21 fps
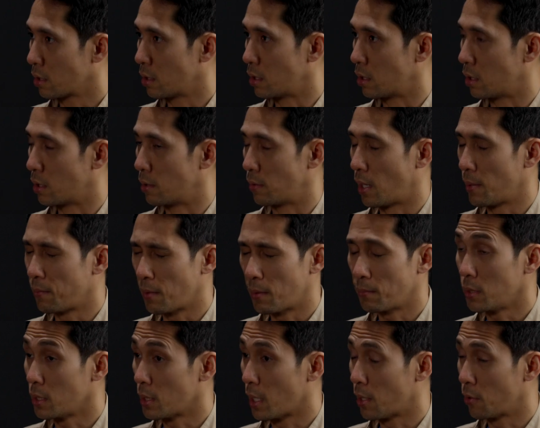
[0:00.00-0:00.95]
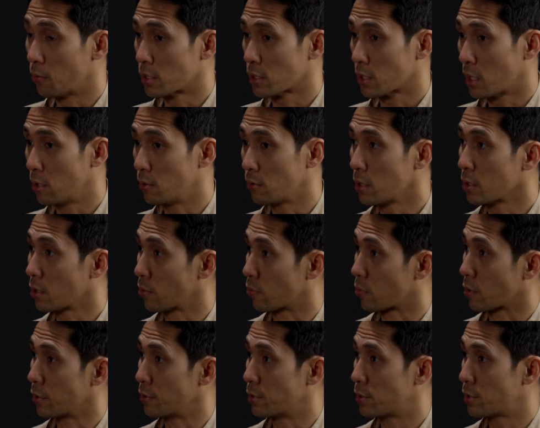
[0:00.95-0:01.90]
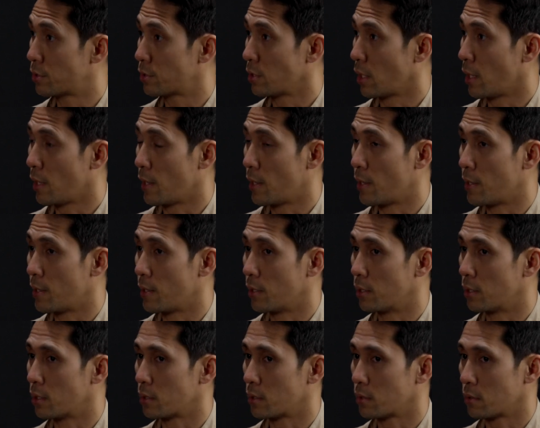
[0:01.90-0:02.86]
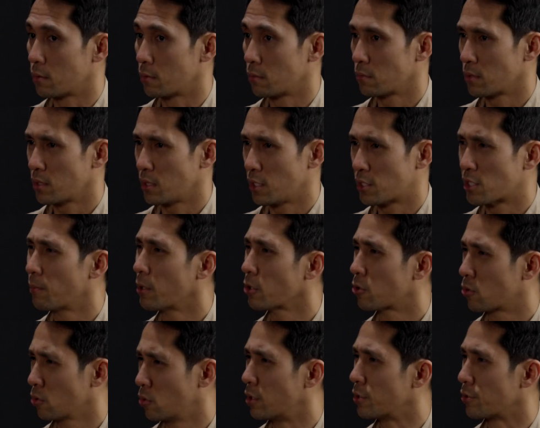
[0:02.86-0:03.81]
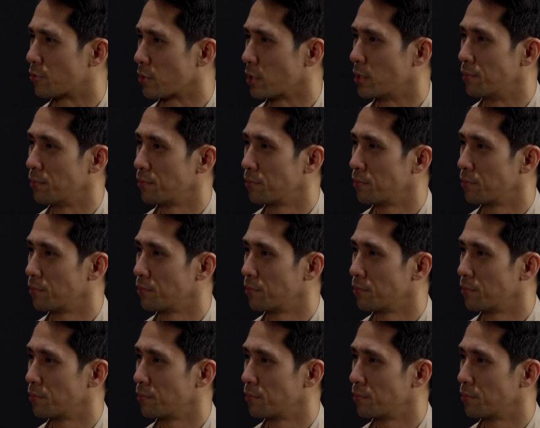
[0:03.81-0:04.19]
I was counting the words, and it's about 200.